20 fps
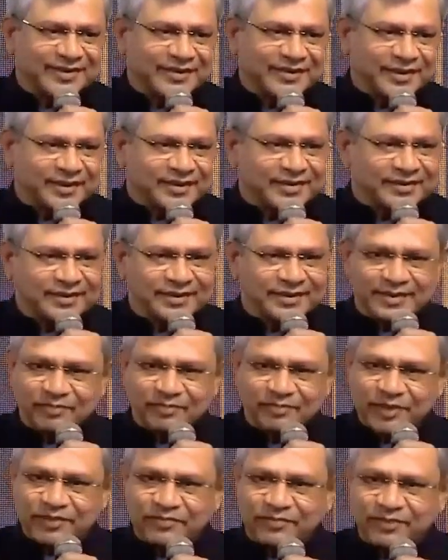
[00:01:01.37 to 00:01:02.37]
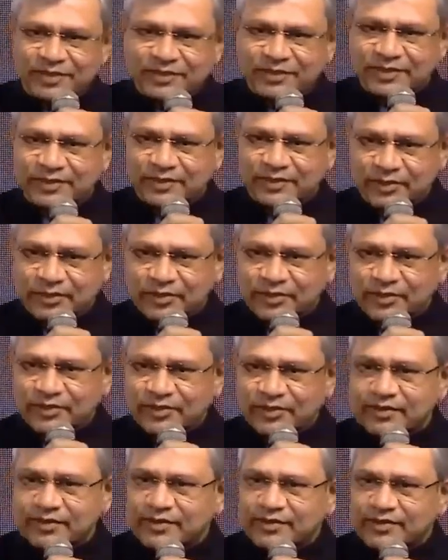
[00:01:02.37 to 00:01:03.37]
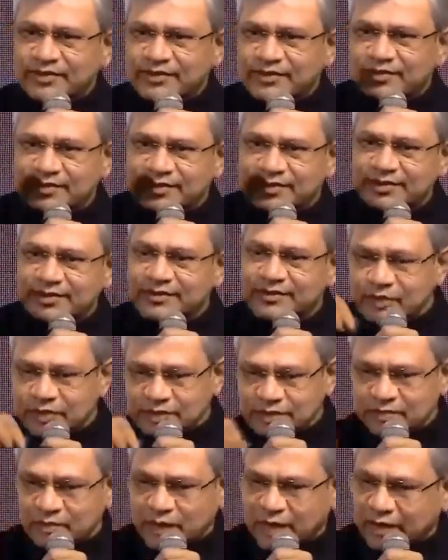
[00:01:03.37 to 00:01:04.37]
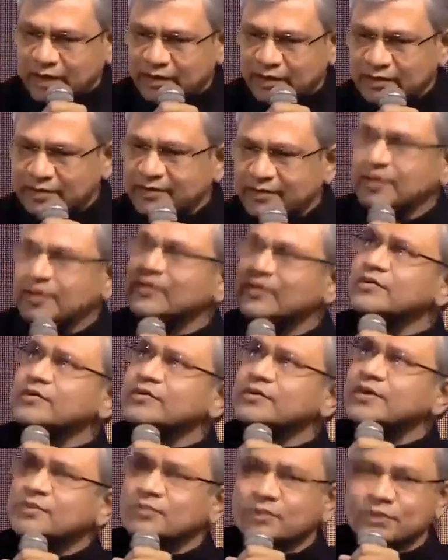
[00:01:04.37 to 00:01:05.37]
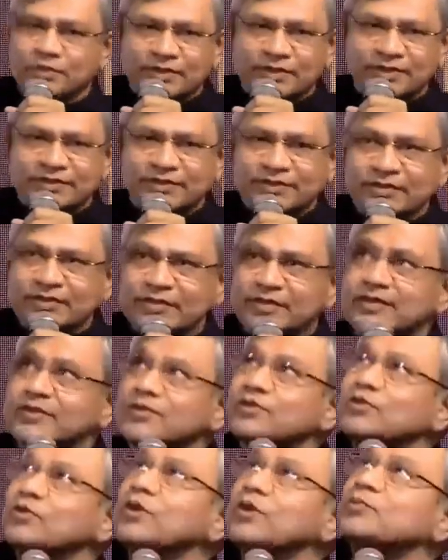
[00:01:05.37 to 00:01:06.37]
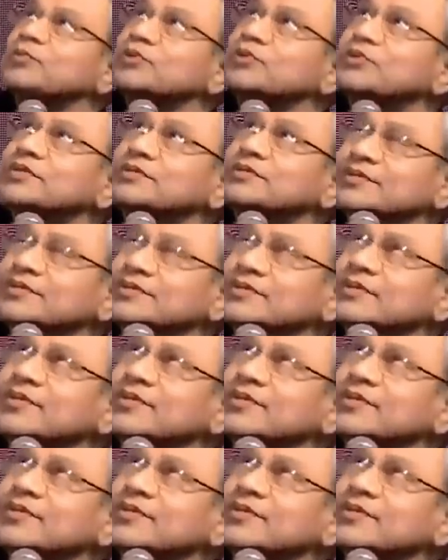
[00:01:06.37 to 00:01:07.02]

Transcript: and then the PM will say, no, this was the bar, now up to this, go up to this.